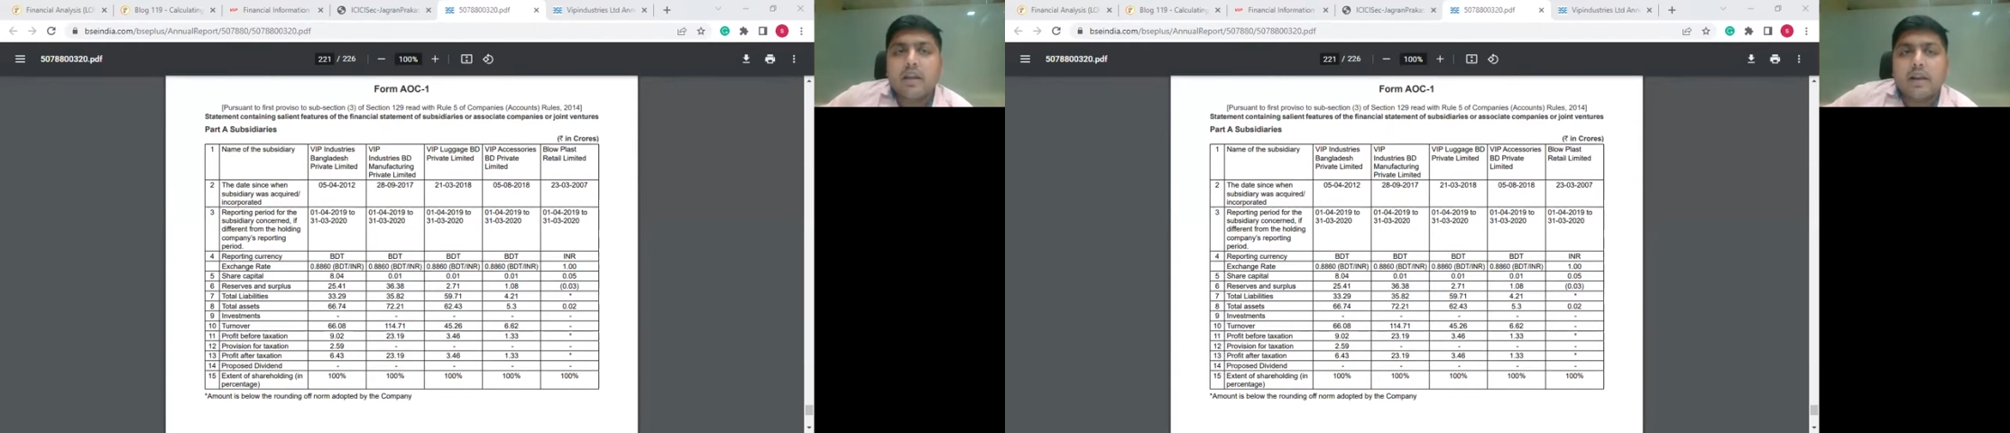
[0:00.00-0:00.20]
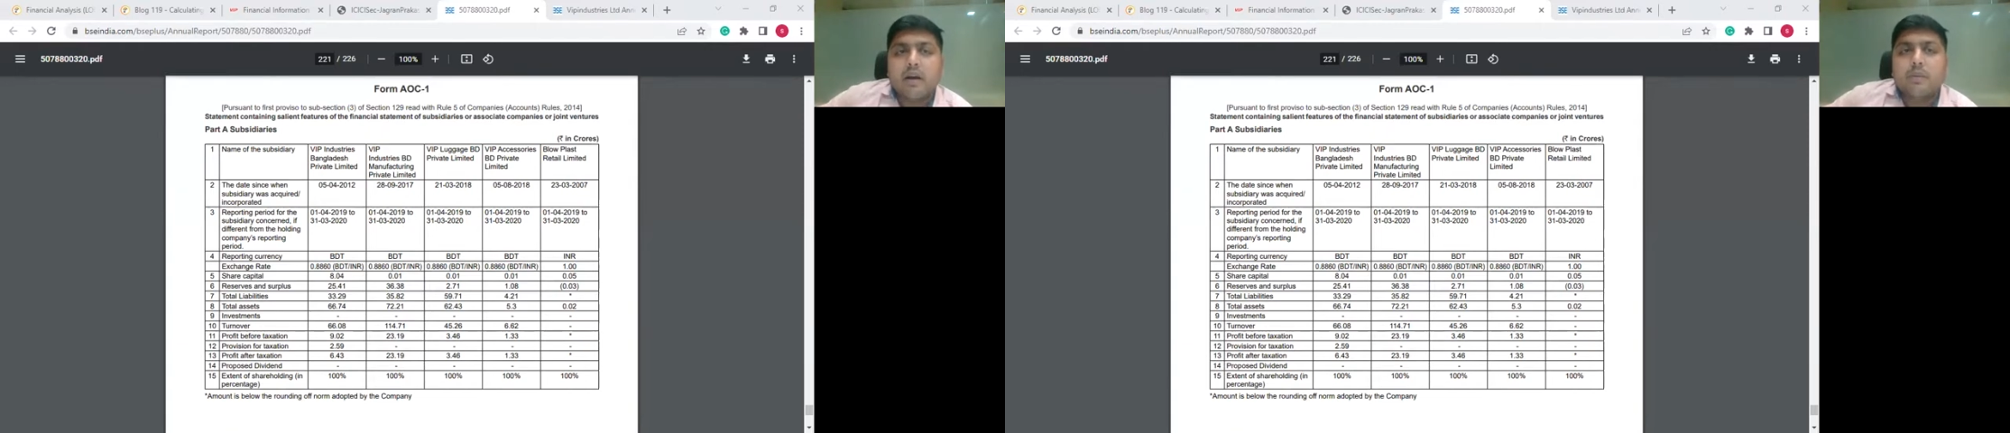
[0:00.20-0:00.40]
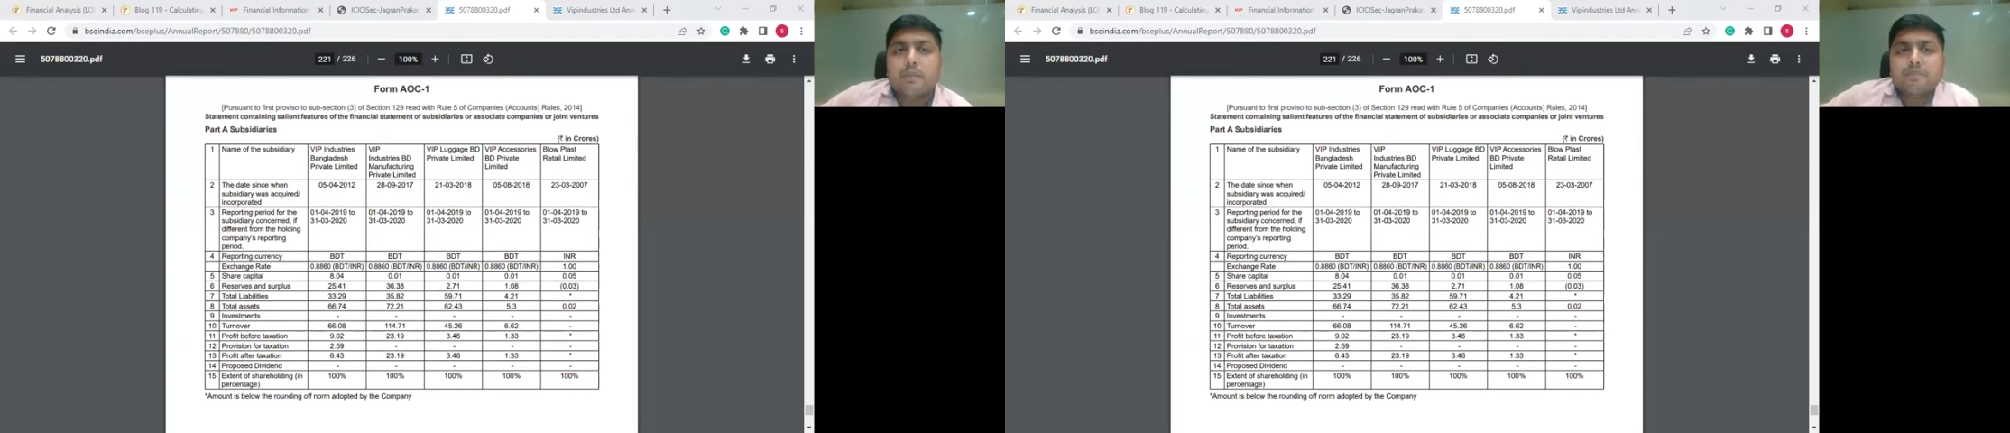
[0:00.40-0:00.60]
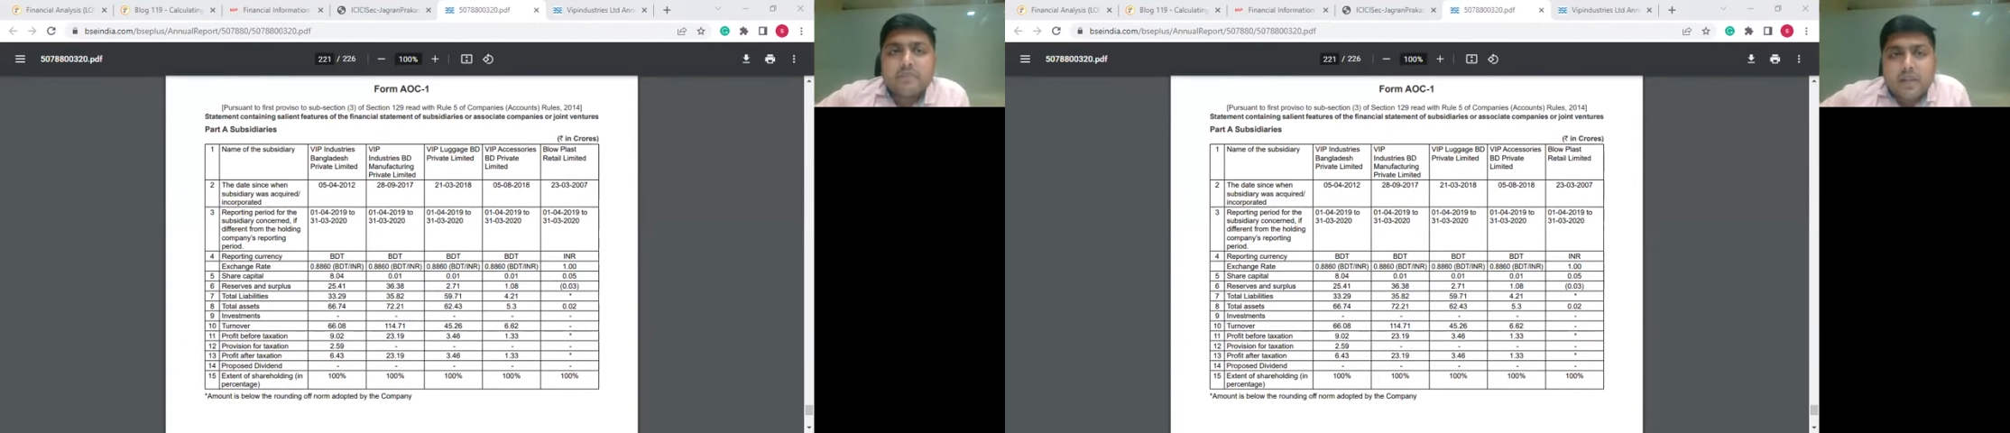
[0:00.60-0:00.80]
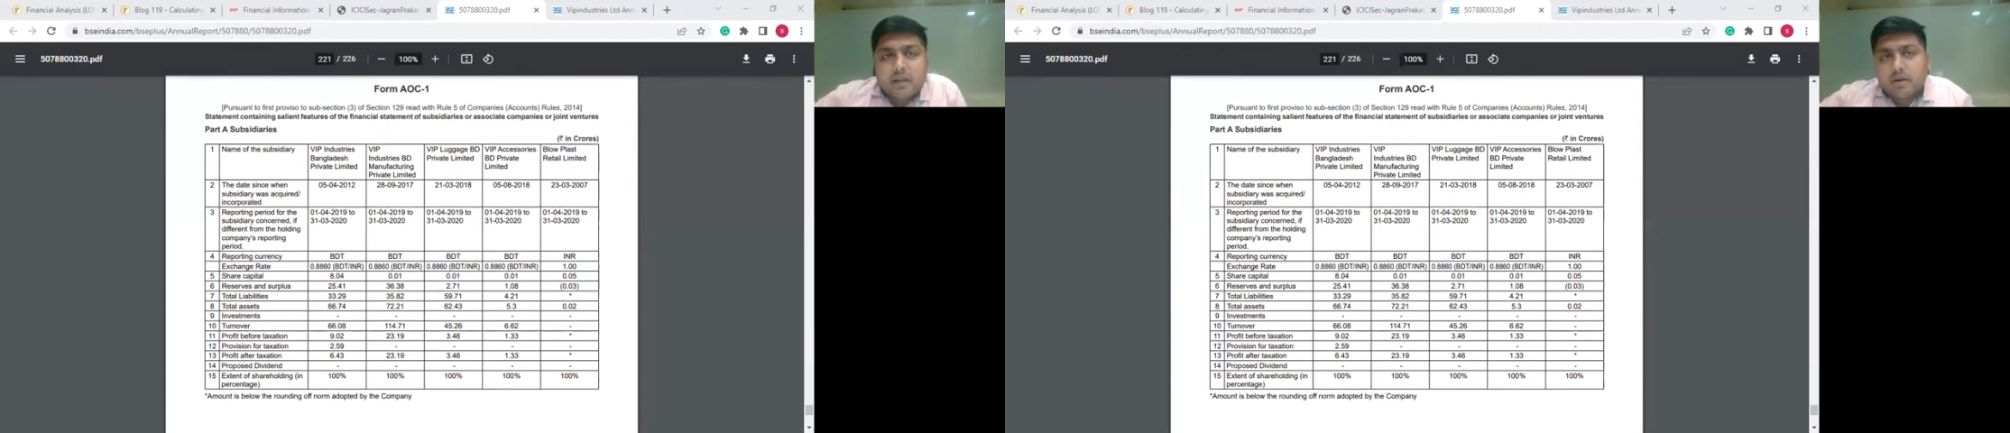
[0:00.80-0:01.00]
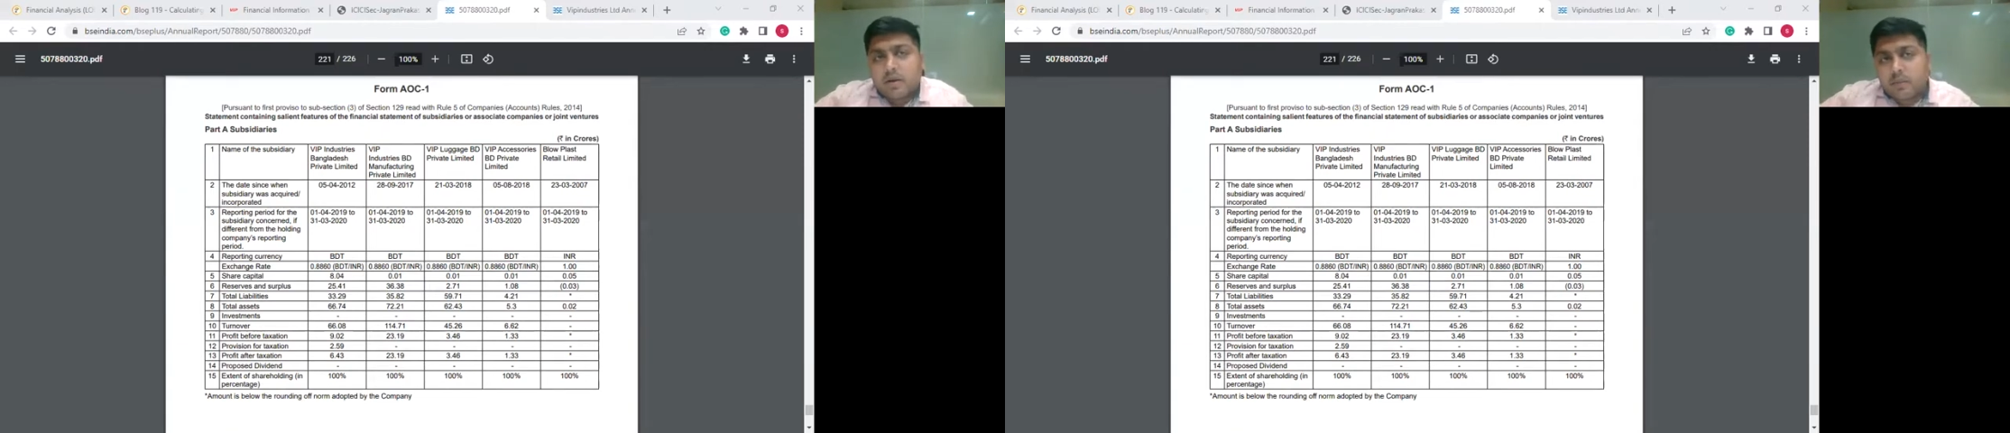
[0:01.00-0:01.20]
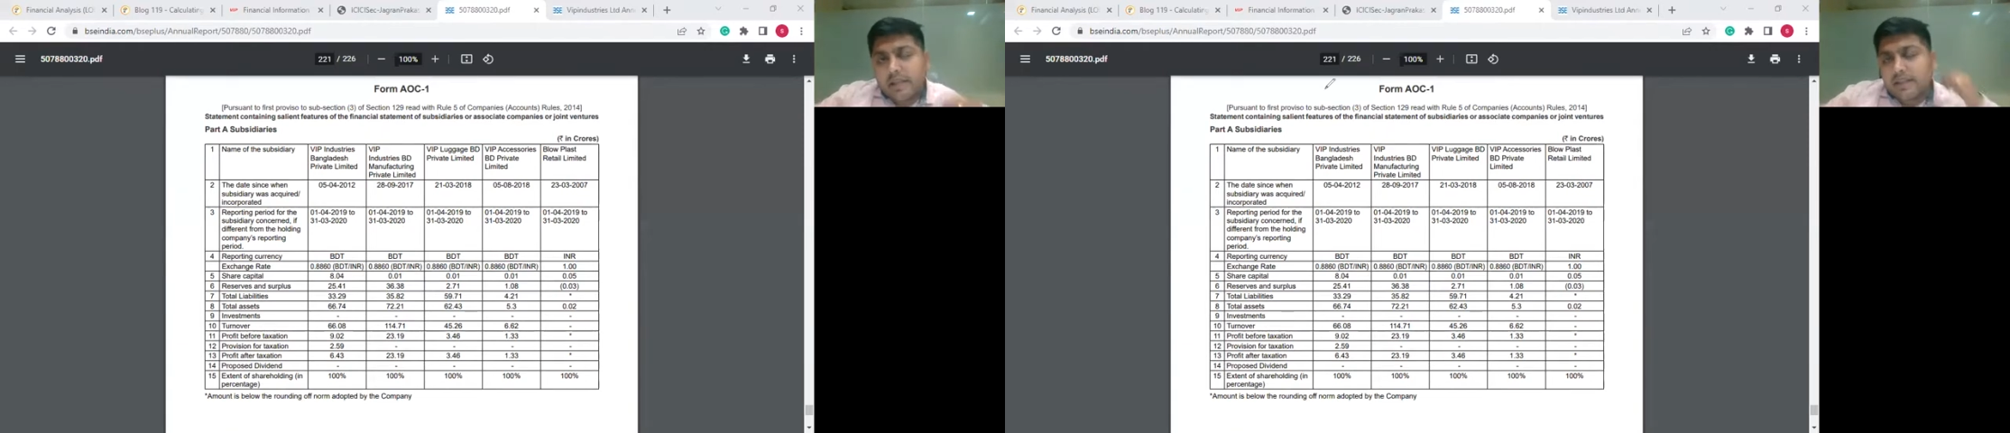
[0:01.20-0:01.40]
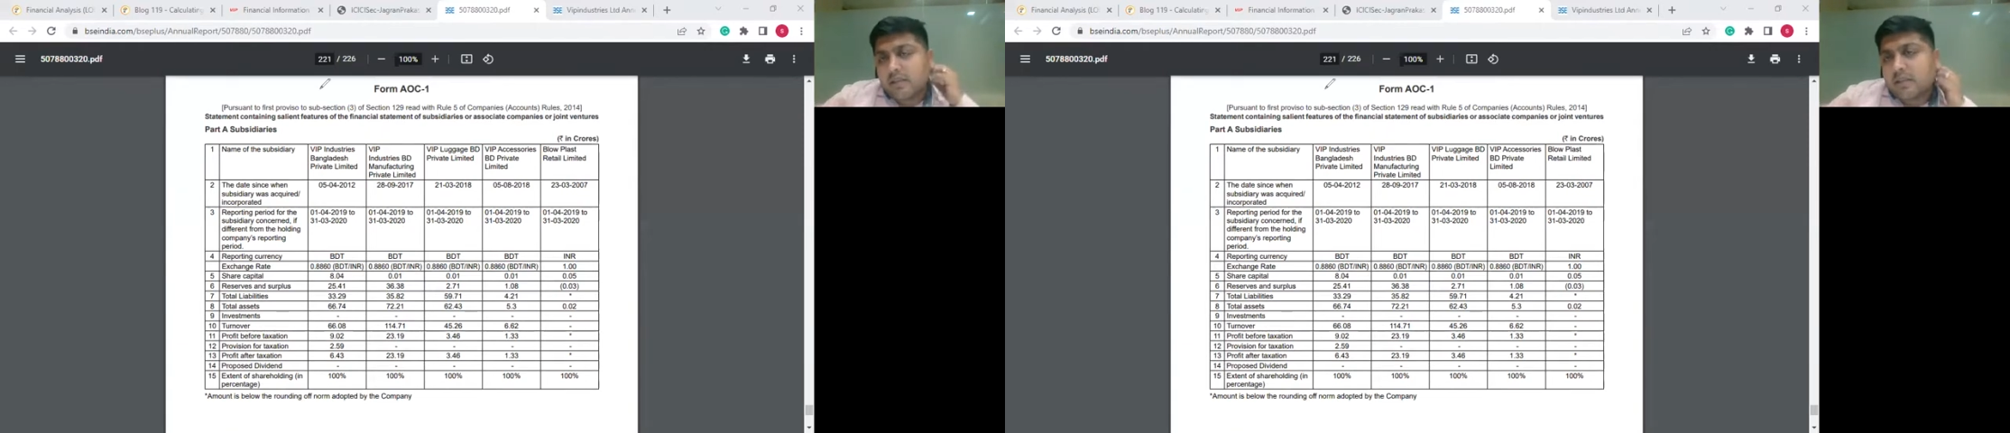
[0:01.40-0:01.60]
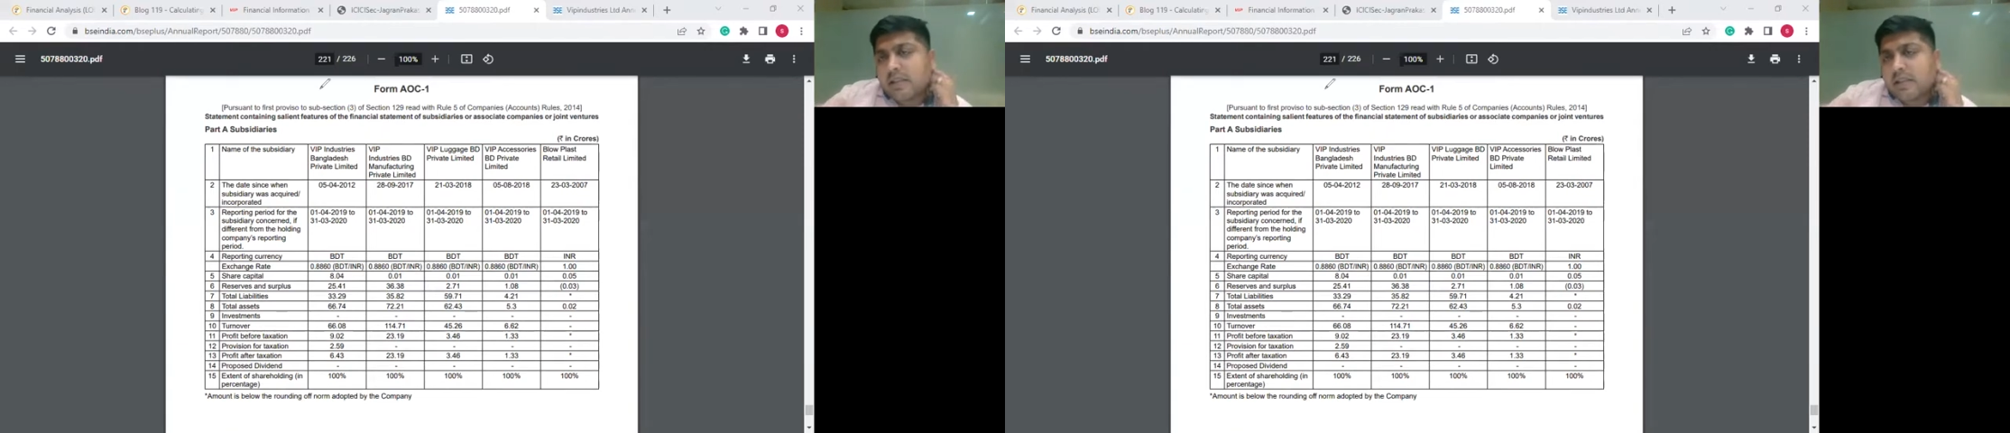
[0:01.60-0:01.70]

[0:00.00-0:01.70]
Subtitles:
Now, when